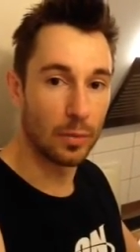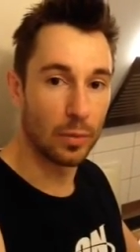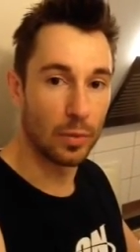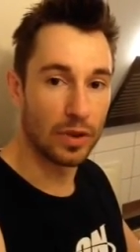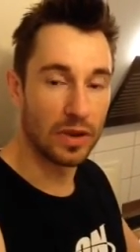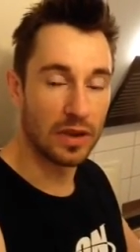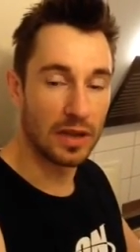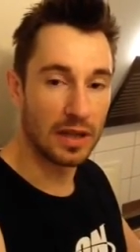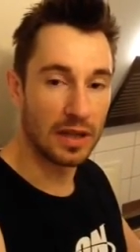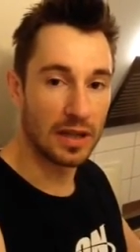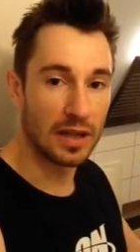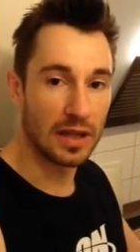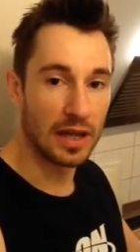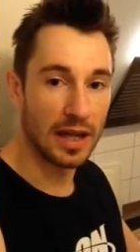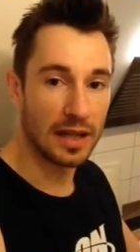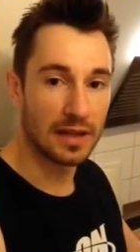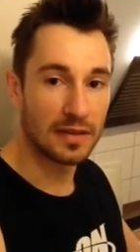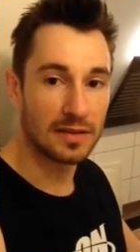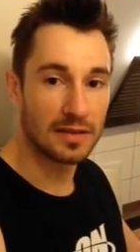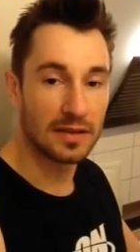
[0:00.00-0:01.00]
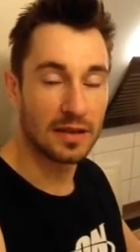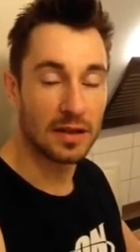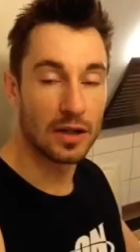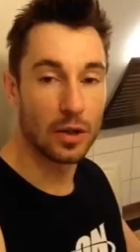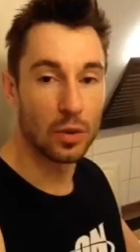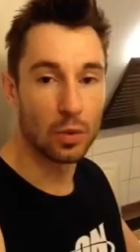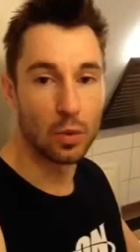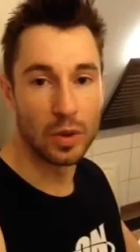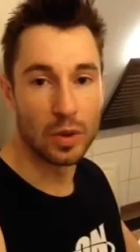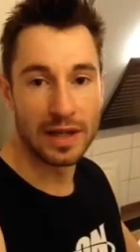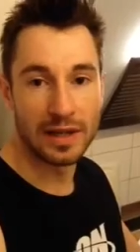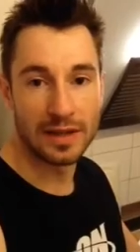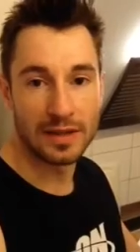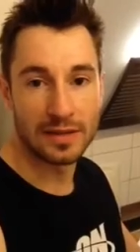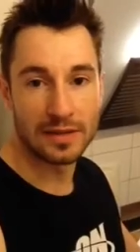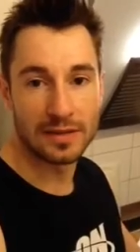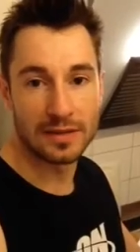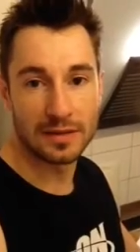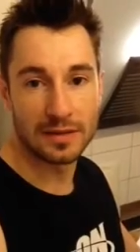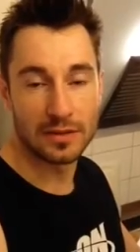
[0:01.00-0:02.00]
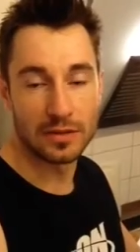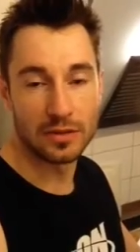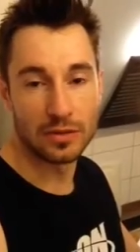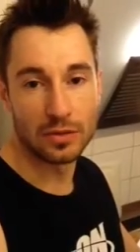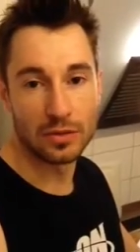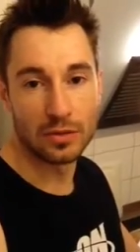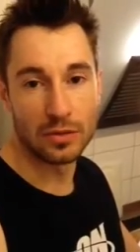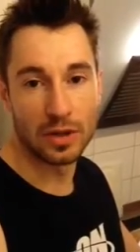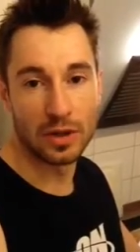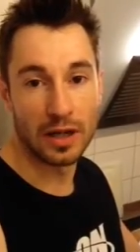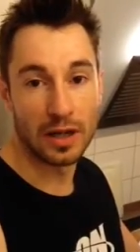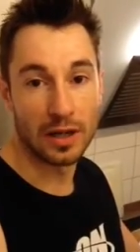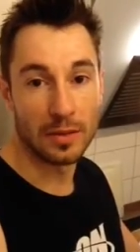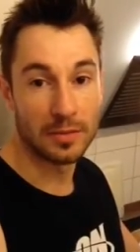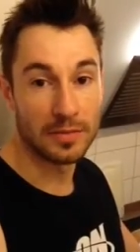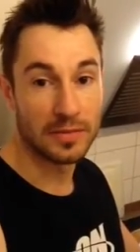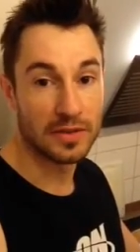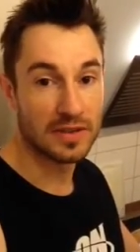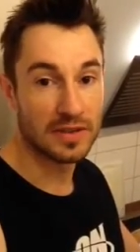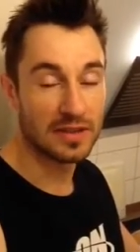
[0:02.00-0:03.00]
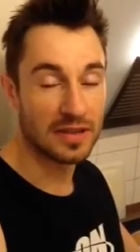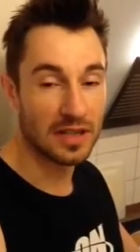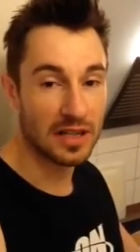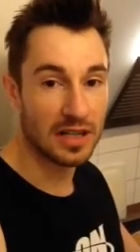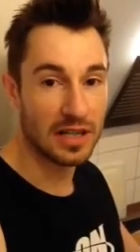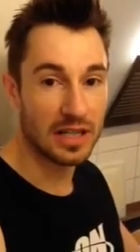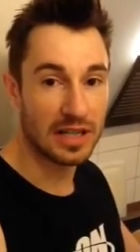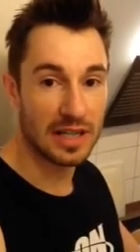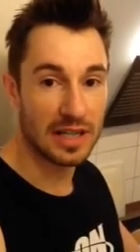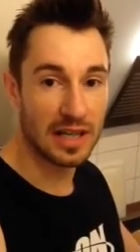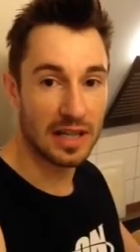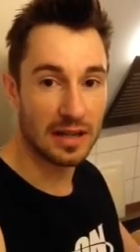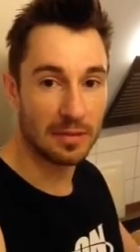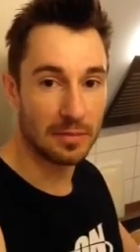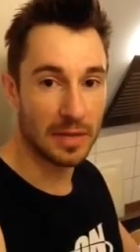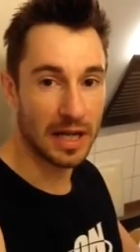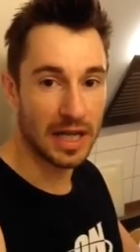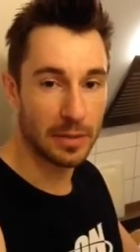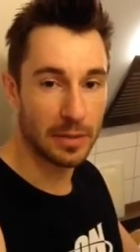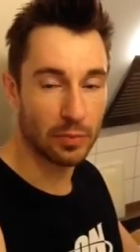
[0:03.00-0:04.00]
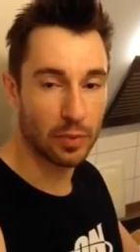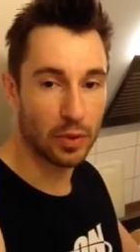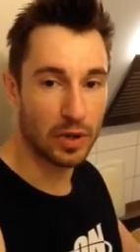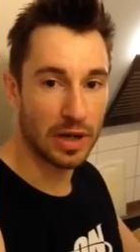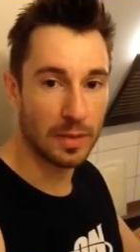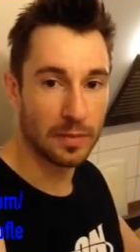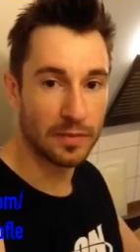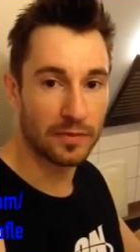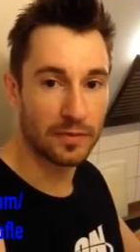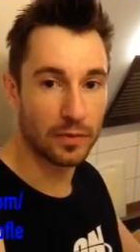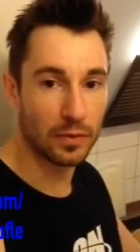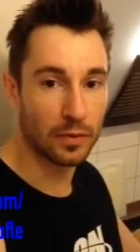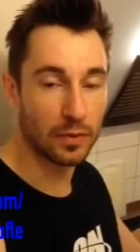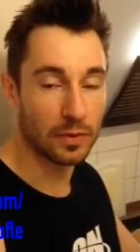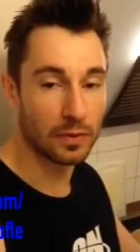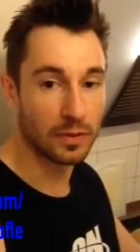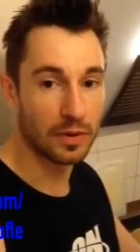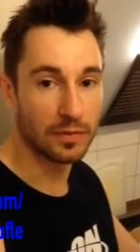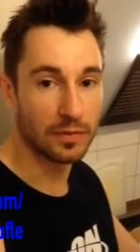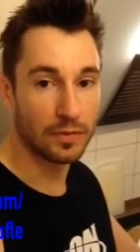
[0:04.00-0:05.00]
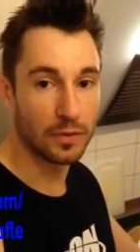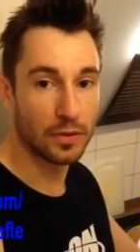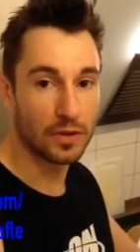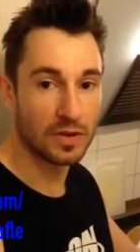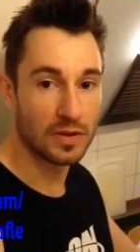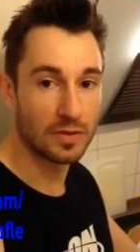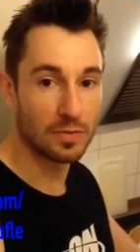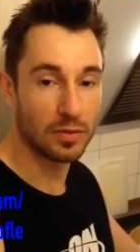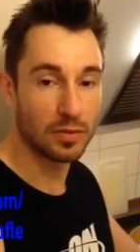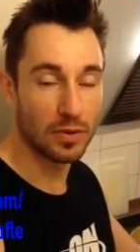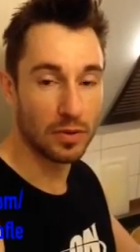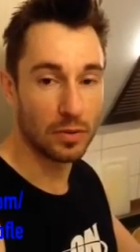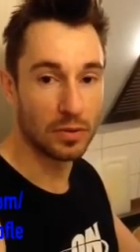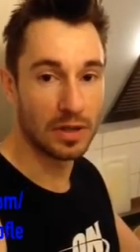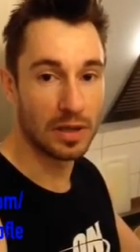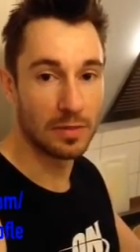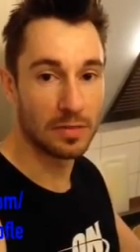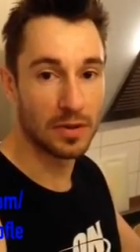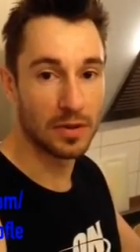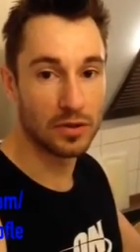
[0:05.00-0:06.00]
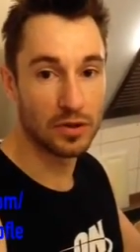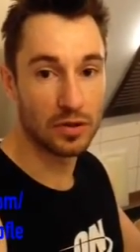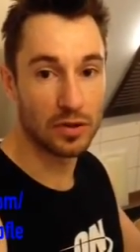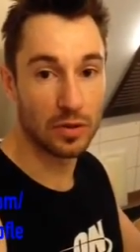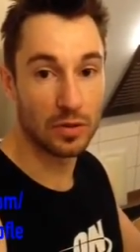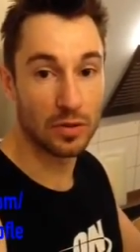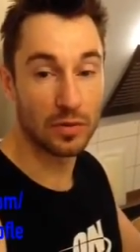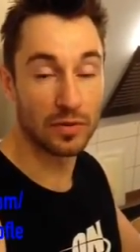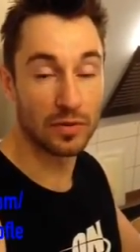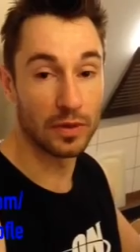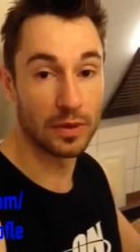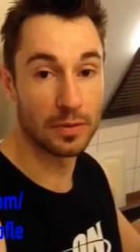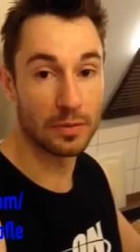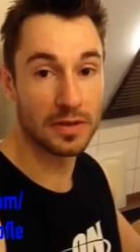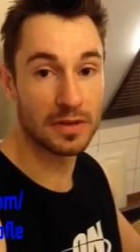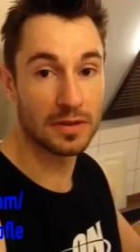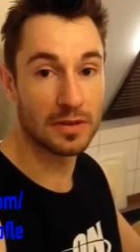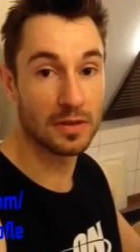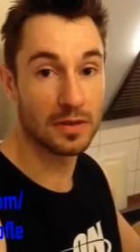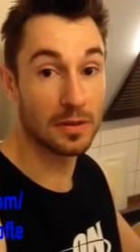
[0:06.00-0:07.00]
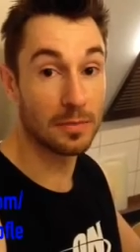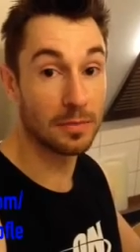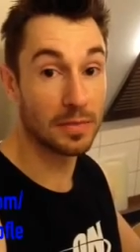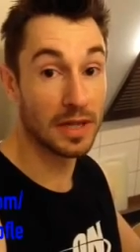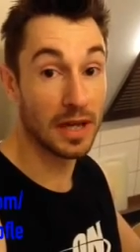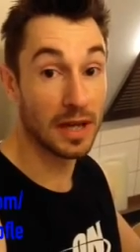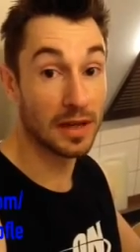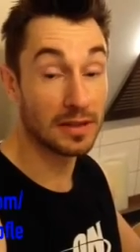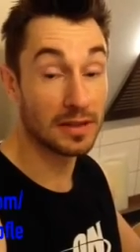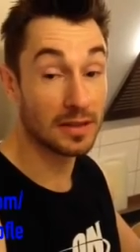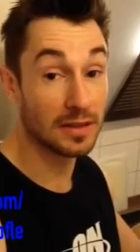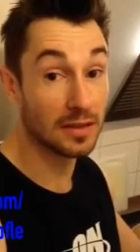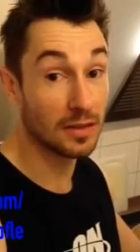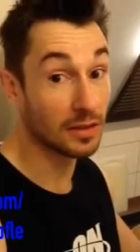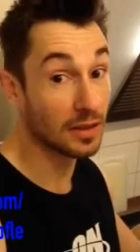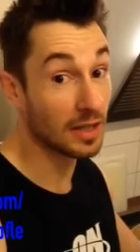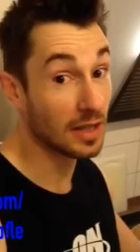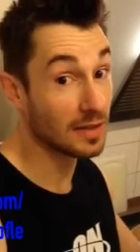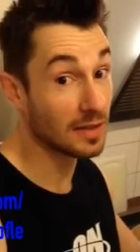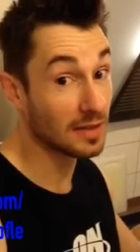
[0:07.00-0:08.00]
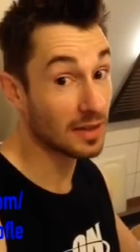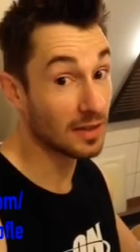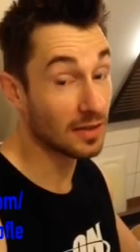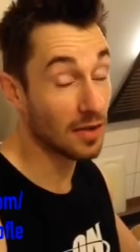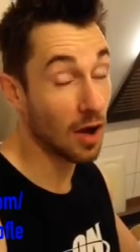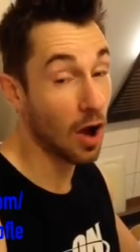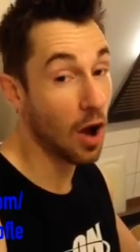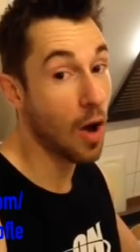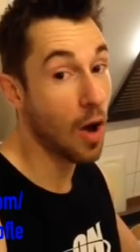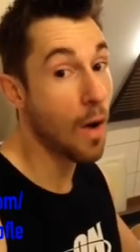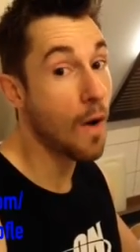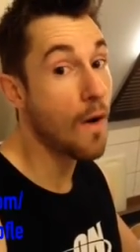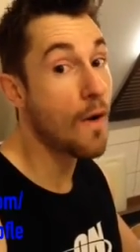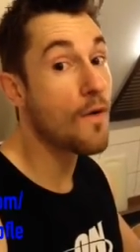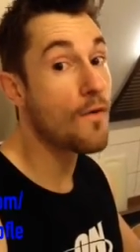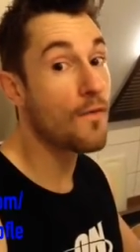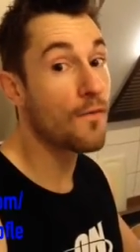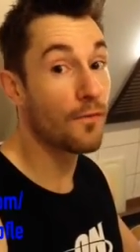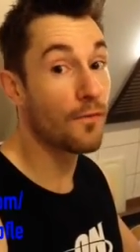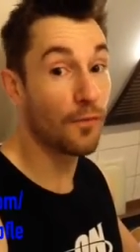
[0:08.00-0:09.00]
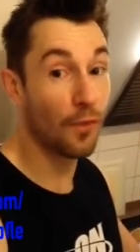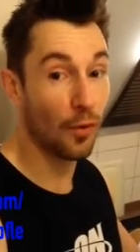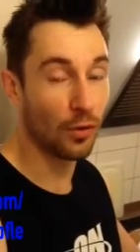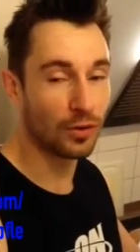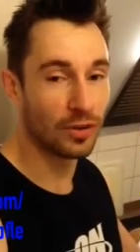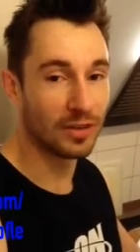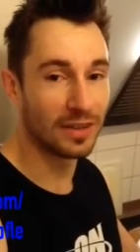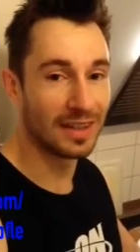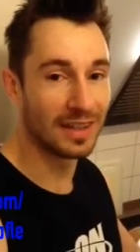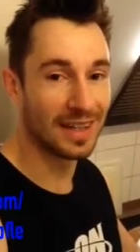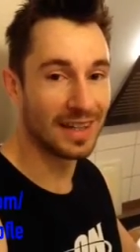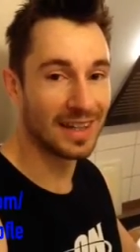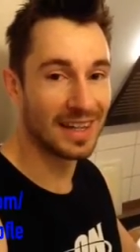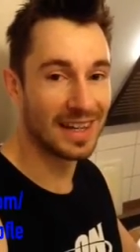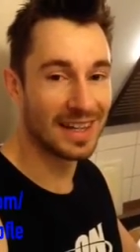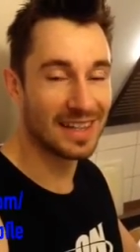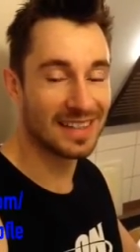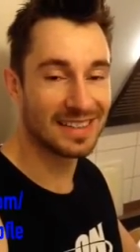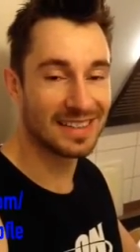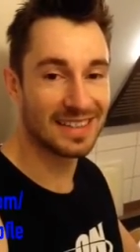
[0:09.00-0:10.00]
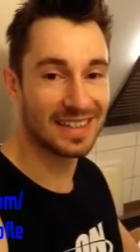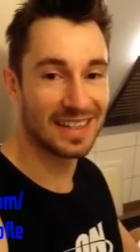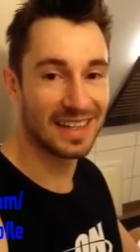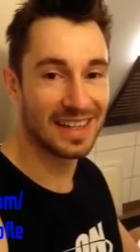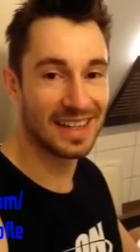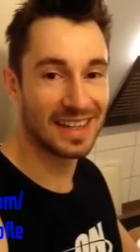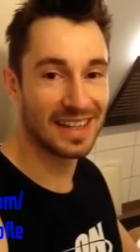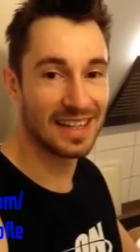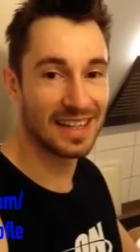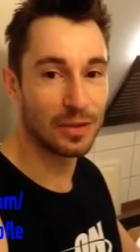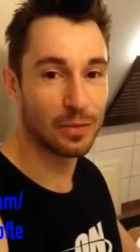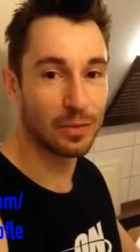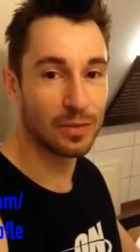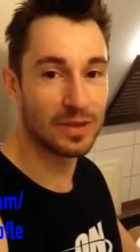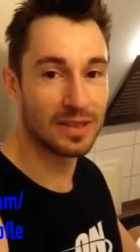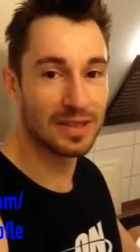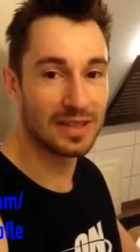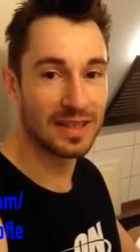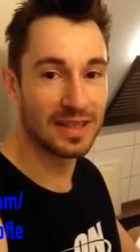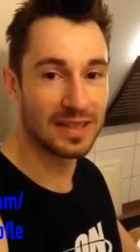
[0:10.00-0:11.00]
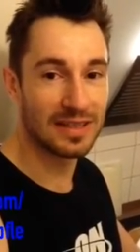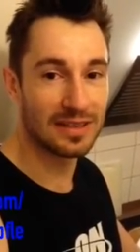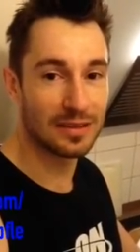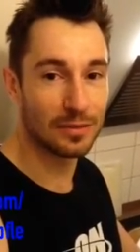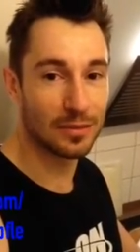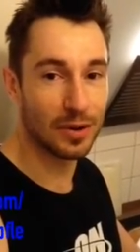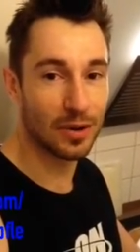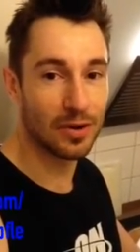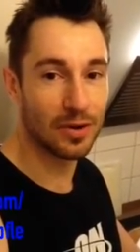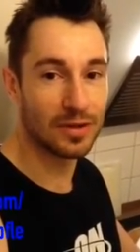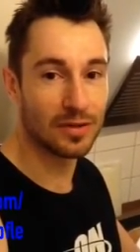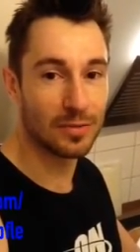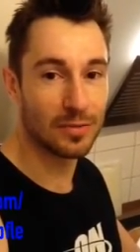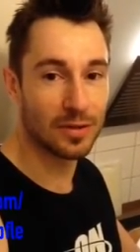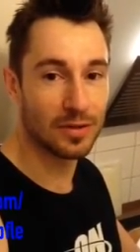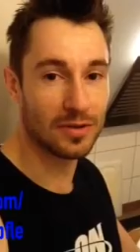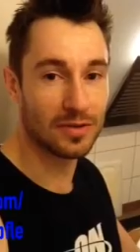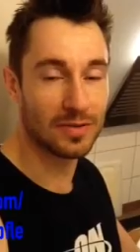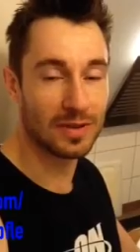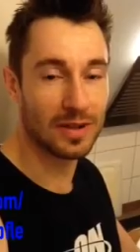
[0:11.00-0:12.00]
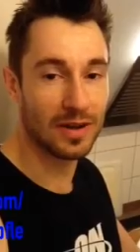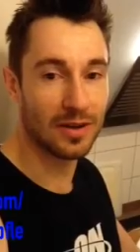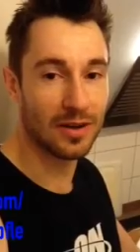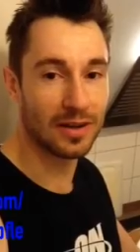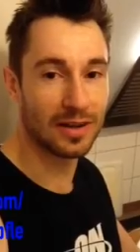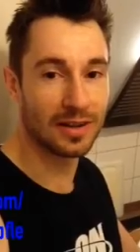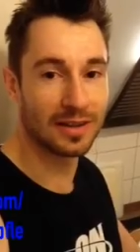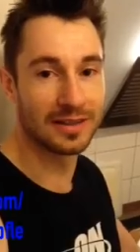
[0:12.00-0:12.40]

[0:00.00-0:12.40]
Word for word: within the next weeks to start then my prep for the first pro debut show for the Mr. Olympia. So that's it for today, guys, and we will see us tomorrow in tomorrow's vlog.